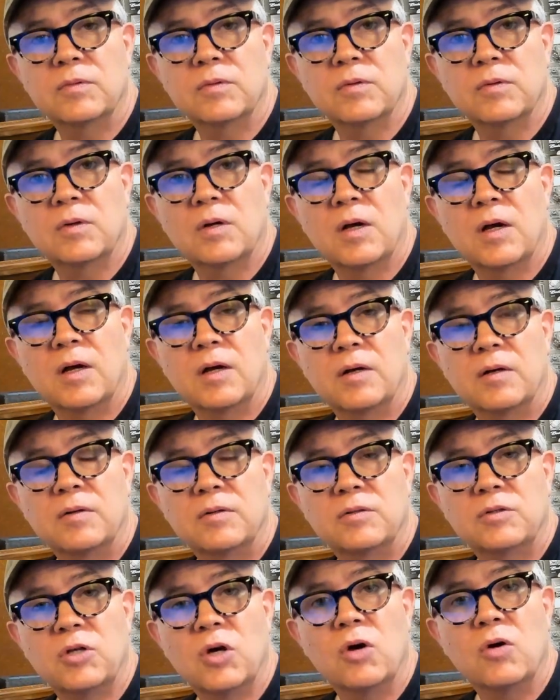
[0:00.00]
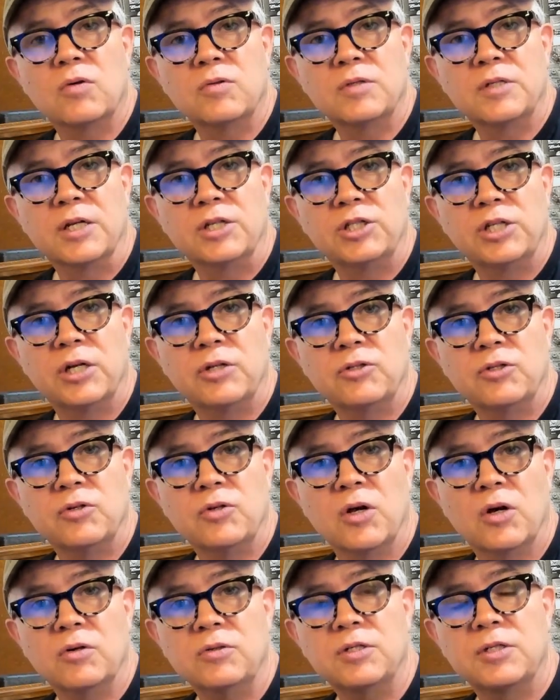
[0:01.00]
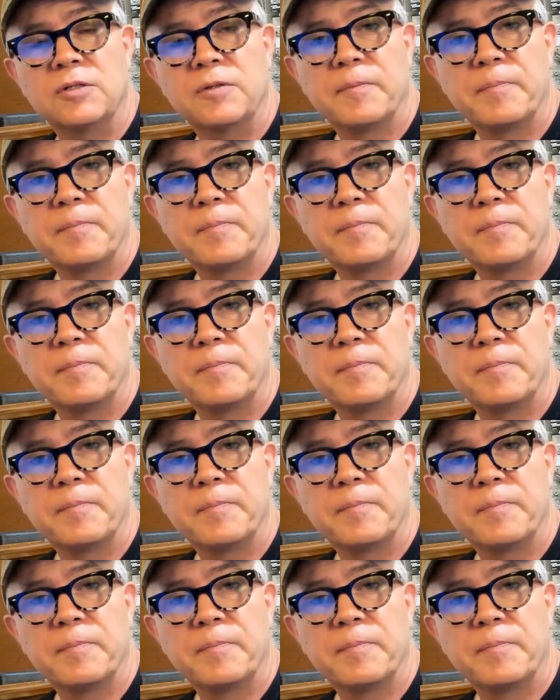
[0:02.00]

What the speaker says: tones, that share two notes.